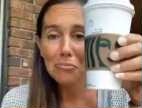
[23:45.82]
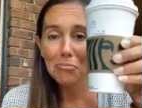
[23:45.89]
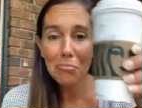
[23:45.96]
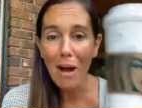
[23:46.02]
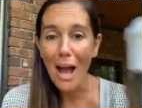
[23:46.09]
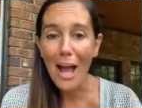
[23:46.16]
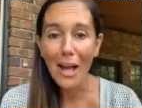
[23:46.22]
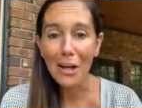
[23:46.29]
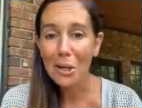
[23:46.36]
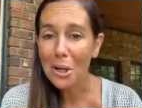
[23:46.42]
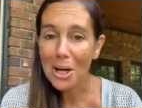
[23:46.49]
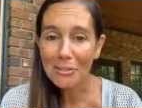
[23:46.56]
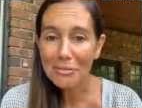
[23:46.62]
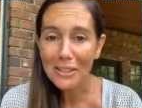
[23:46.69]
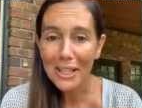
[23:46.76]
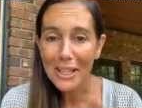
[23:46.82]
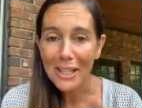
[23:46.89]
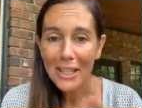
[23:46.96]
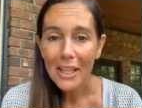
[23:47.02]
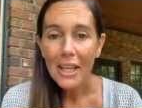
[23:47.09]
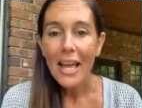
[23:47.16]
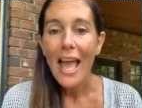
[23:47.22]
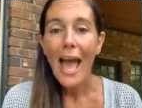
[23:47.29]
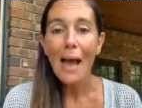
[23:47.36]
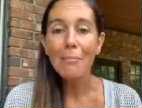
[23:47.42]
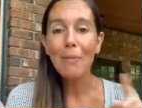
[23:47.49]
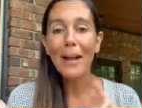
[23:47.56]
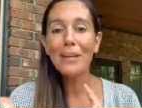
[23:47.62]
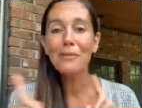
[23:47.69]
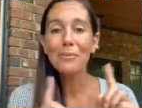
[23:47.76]
my coffee. And
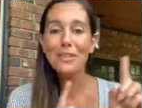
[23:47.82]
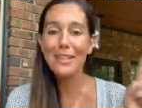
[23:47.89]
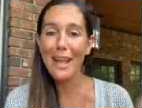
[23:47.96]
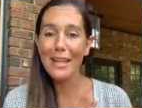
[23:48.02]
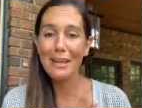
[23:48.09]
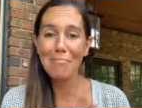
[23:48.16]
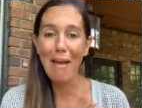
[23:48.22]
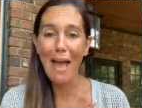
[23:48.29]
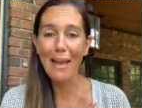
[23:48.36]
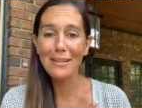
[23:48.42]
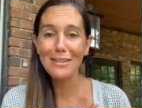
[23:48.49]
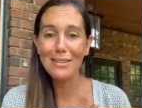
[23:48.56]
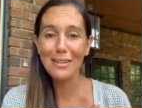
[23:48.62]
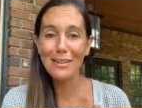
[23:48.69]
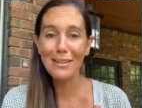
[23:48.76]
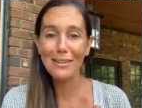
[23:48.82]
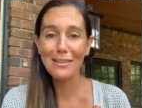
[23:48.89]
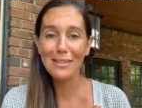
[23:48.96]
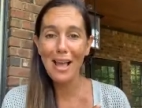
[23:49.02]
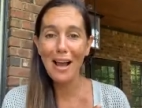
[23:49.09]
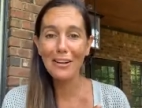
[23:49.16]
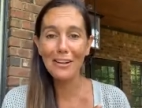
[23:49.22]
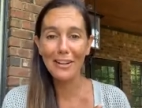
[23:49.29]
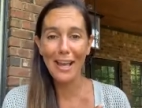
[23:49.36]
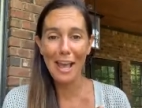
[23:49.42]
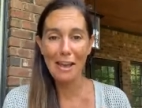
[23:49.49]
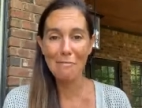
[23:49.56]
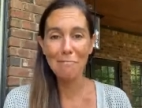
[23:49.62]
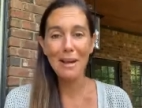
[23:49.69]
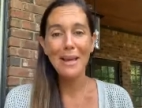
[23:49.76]
Michael was taking Max to soccer
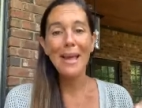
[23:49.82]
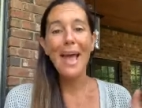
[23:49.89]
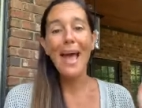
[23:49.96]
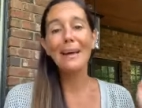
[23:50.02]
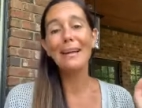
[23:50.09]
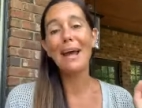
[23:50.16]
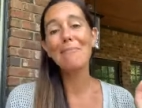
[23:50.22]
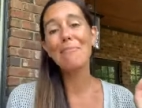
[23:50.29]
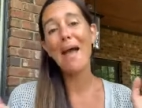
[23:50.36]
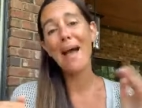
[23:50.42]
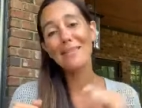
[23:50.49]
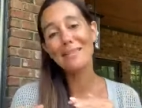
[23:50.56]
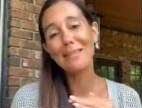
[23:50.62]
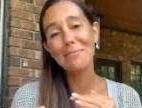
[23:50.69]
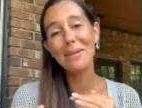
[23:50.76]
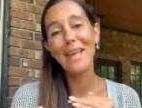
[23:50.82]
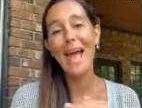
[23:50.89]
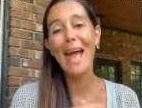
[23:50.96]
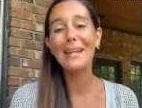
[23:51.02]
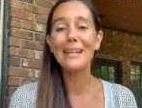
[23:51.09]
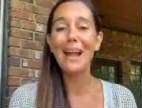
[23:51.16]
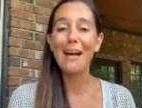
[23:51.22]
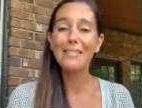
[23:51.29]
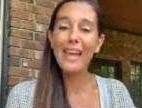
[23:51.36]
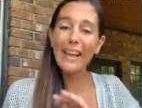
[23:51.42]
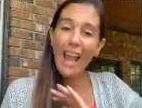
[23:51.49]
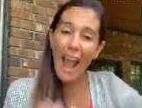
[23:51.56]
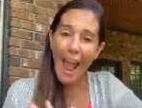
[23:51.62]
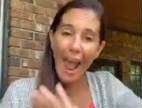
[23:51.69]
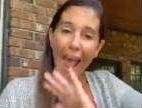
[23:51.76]
camp. And I passed them again and I was like,
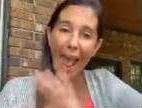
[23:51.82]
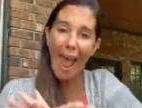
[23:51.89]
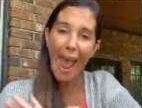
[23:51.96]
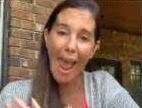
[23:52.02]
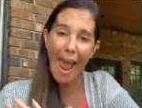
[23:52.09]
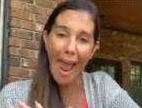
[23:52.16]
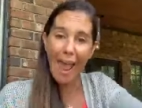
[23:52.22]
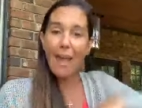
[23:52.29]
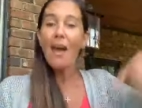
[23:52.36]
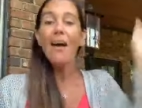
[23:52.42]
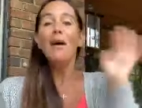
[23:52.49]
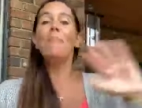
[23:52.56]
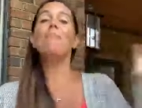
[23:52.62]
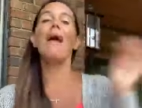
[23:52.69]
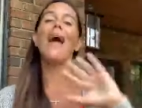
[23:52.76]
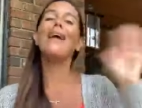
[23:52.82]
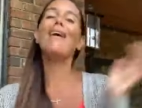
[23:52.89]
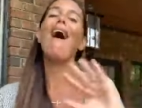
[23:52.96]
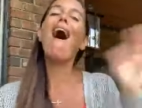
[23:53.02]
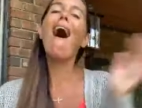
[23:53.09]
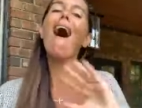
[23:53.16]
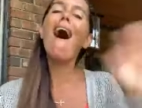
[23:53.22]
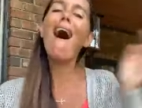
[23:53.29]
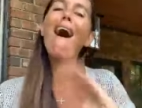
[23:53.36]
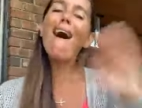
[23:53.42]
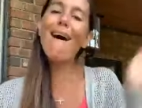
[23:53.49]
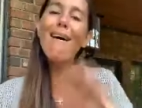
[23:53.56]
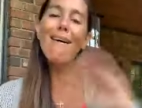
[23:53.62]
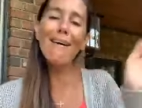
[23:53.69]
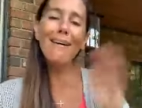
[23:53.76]
ah, ah, Michael!